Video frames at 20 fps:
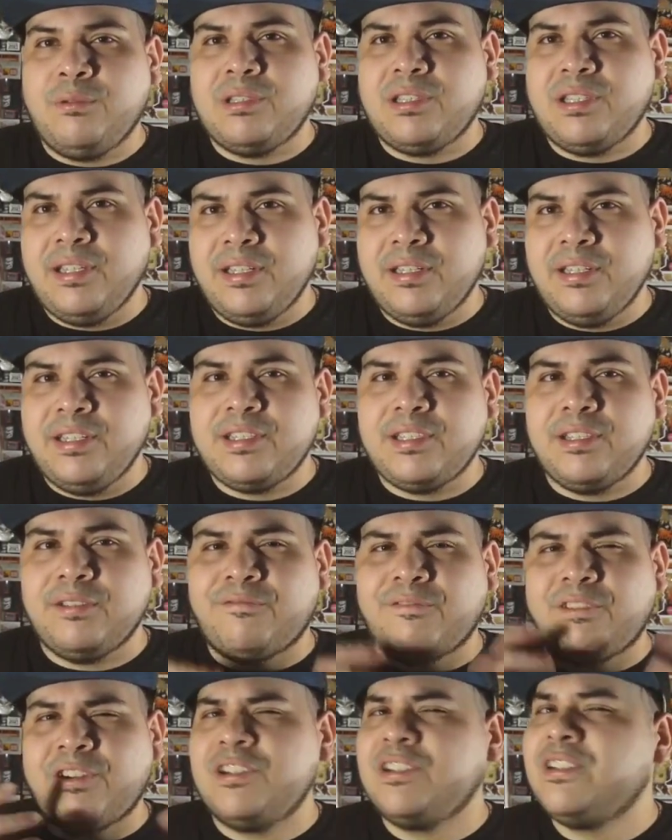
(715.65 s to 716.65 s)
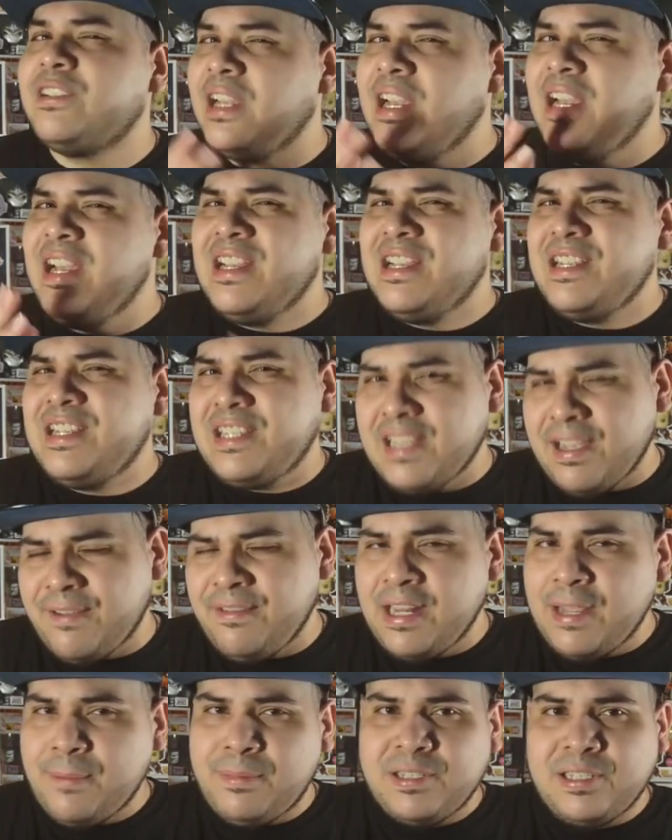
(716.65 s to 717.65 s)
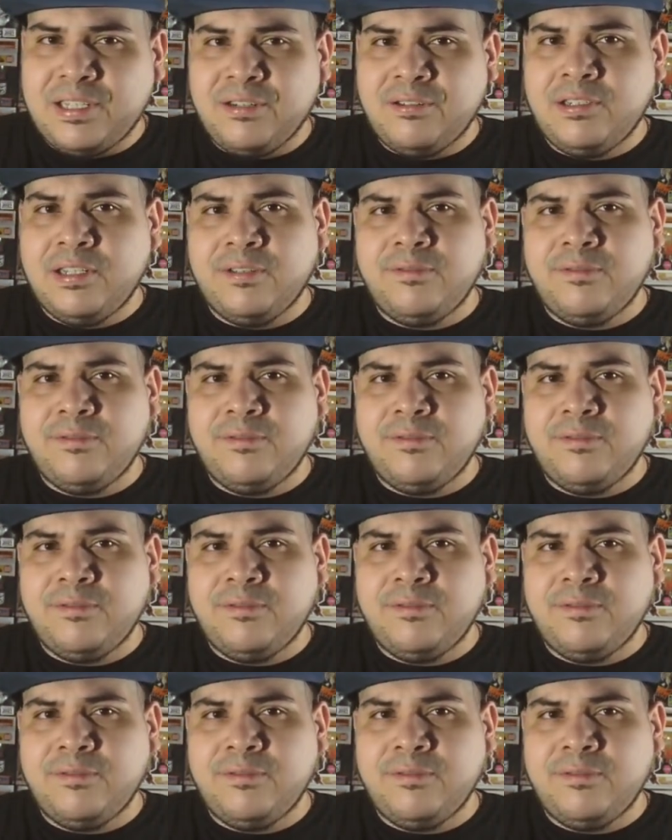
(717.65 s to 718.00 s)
with at least the first 7 episodes